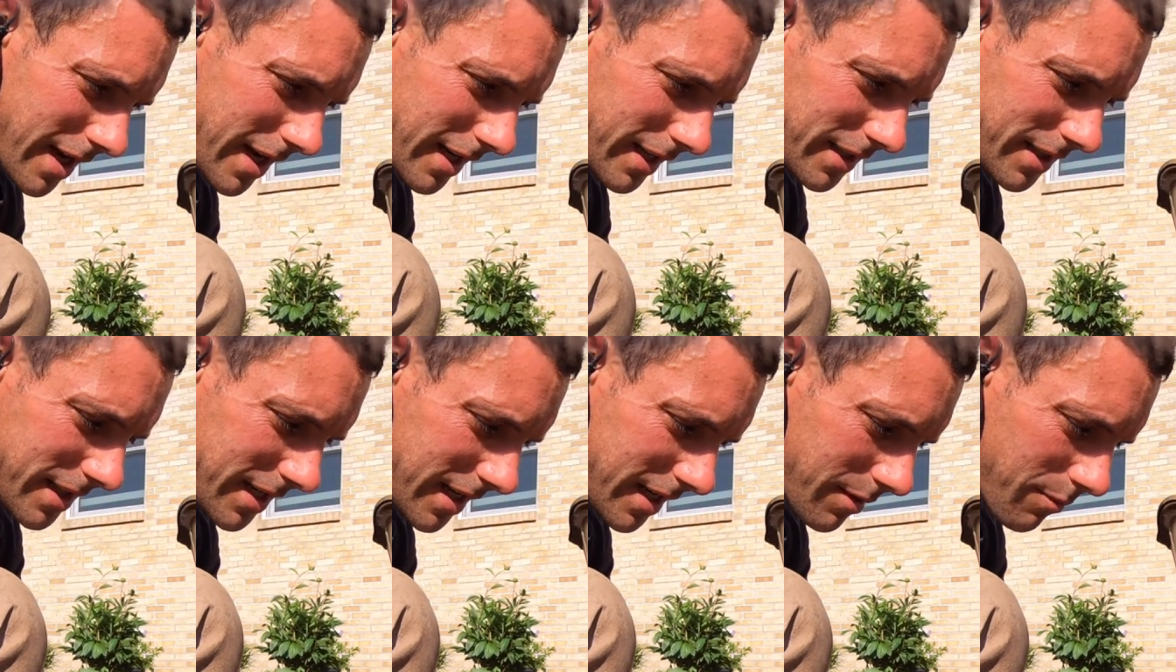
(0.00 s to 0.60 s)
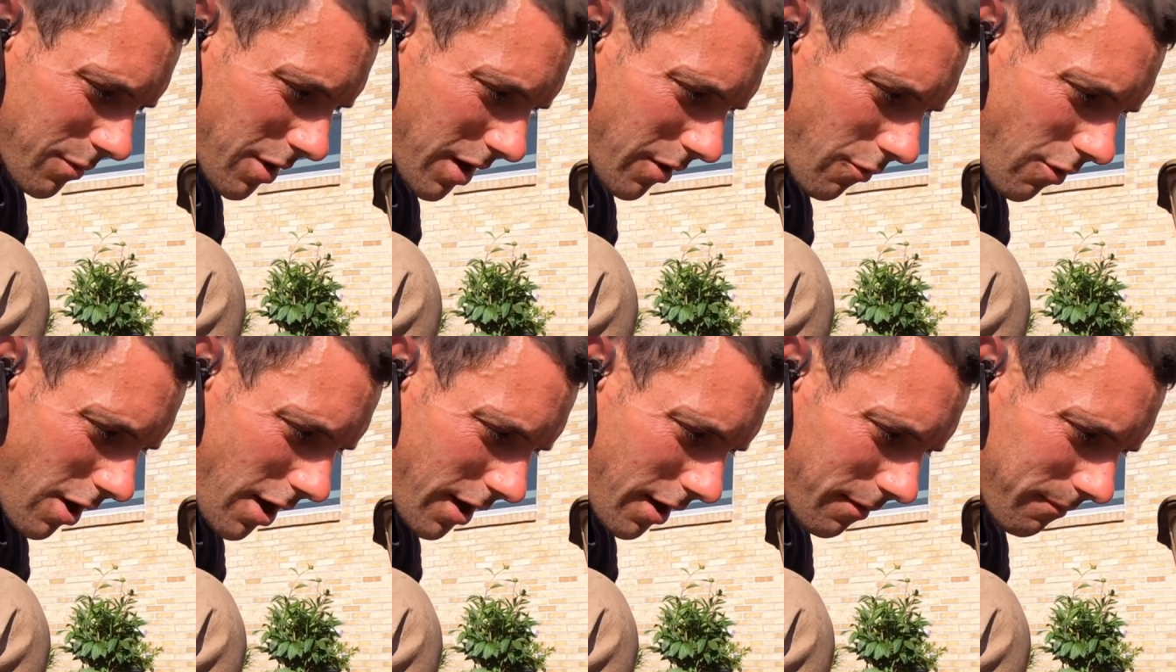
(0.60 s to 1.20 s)
and take my
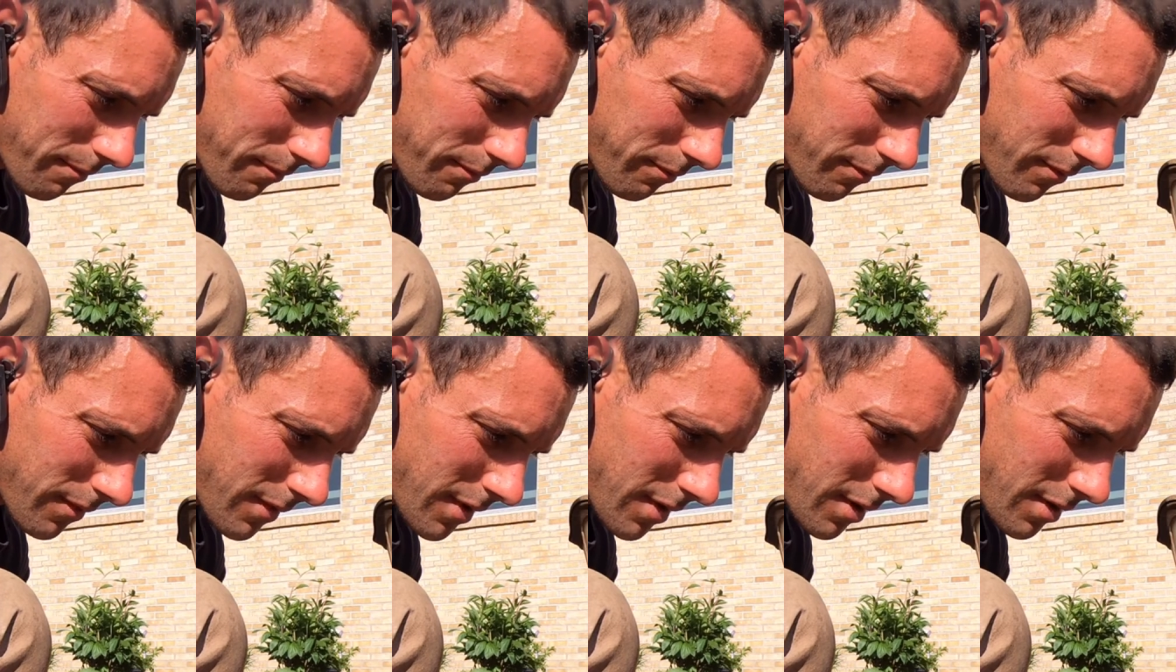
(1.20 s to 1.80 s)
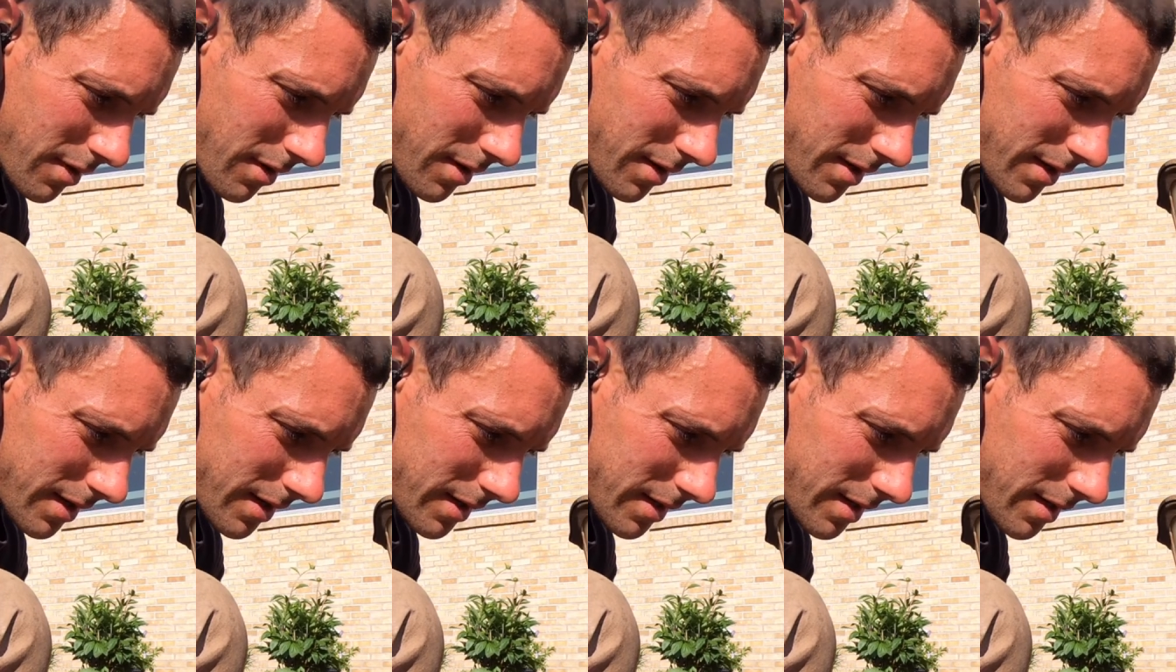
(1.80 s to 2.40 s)
wire,
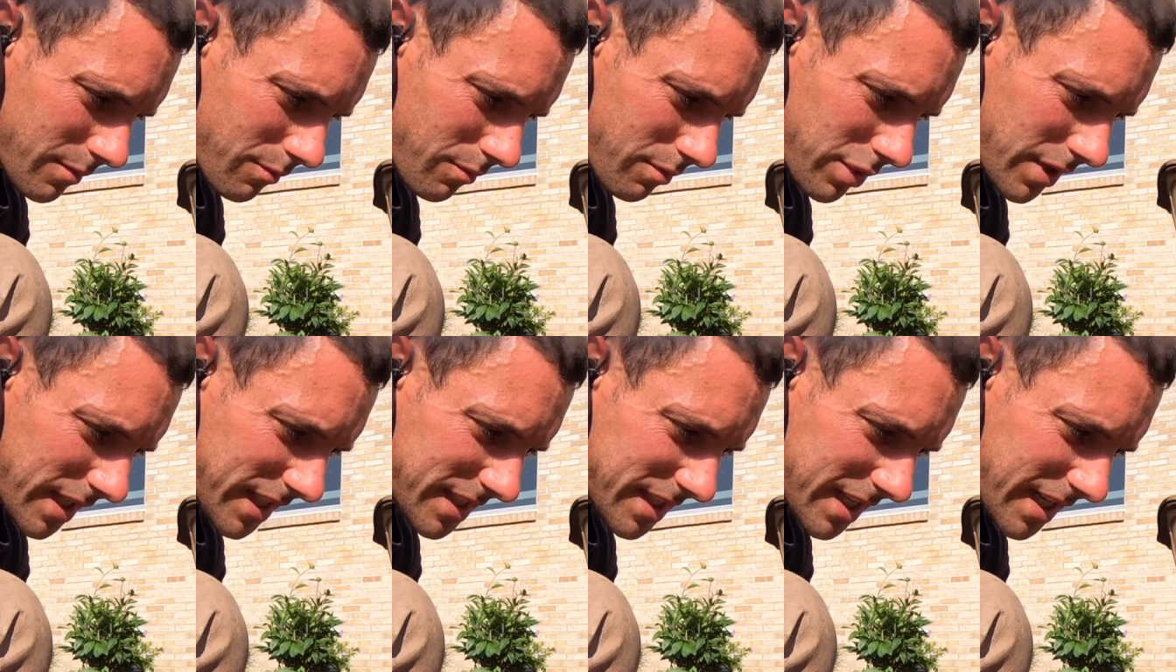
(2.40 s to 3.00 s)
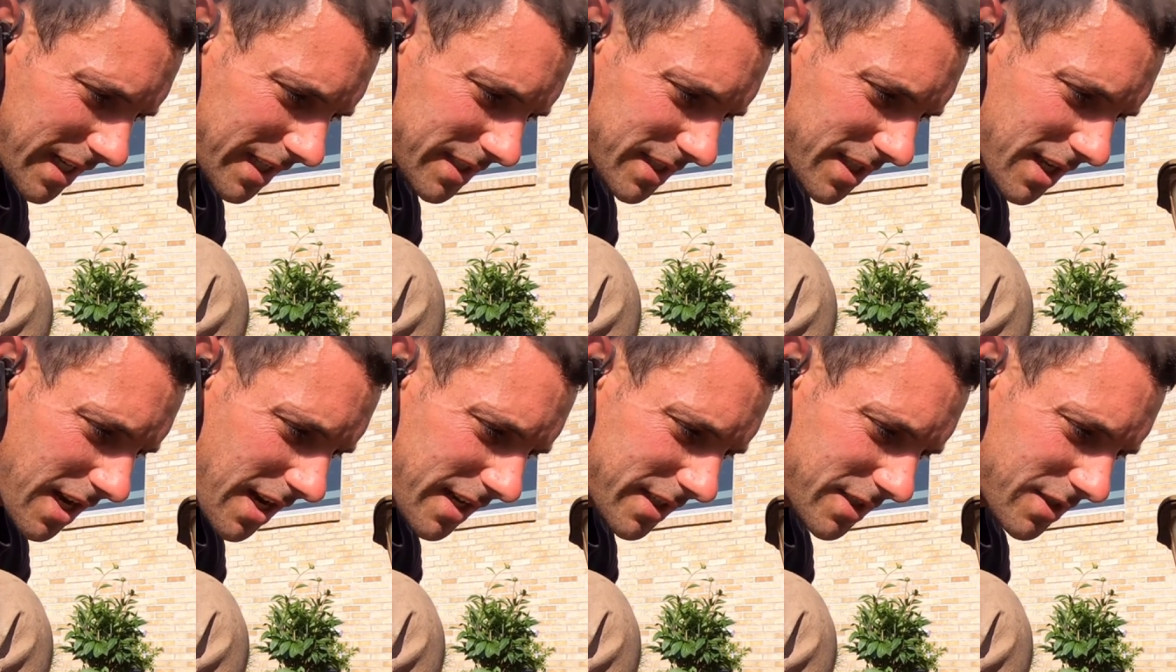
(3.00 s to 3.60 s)
place it
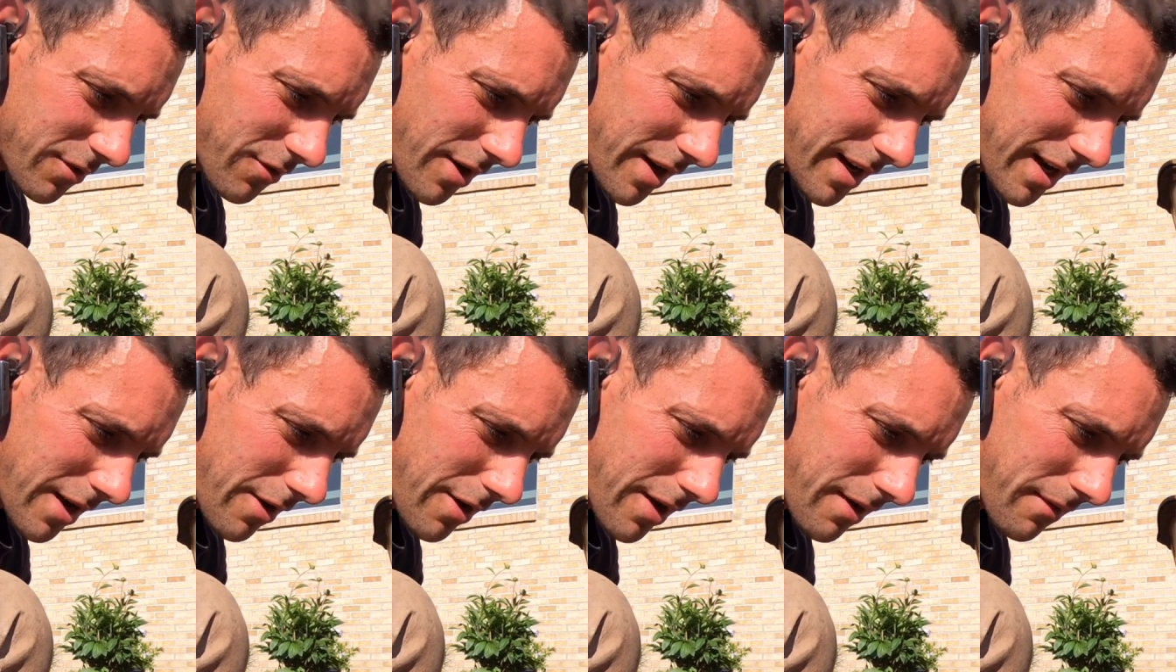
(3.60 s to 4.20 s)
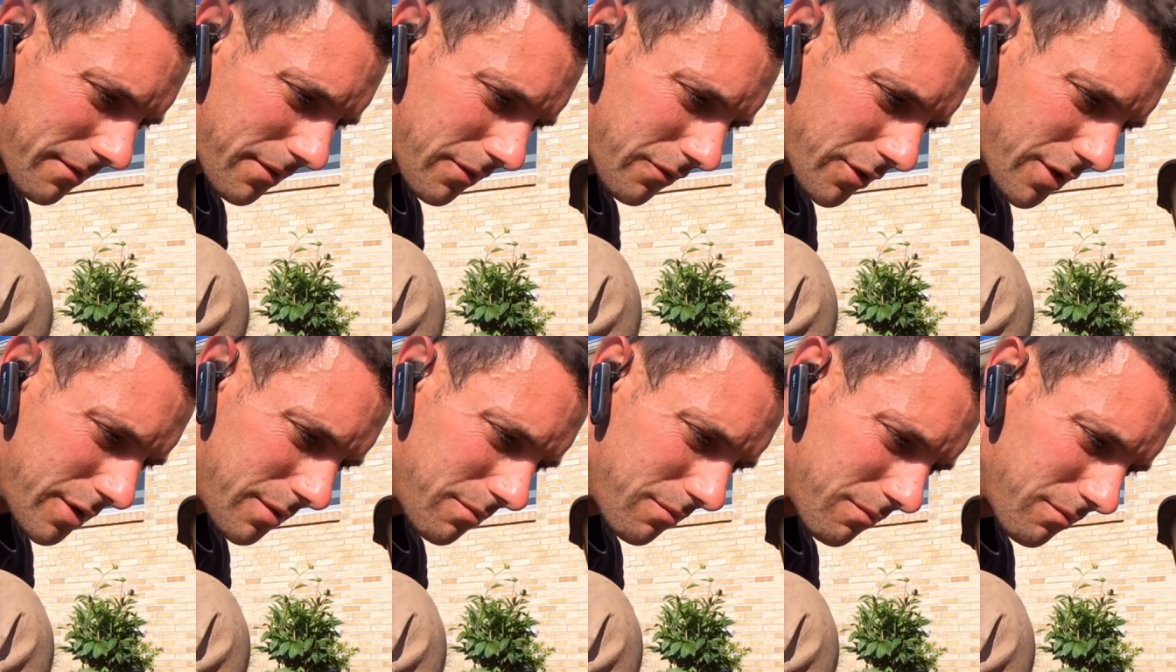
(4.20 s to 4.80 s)
inside, so I now have 3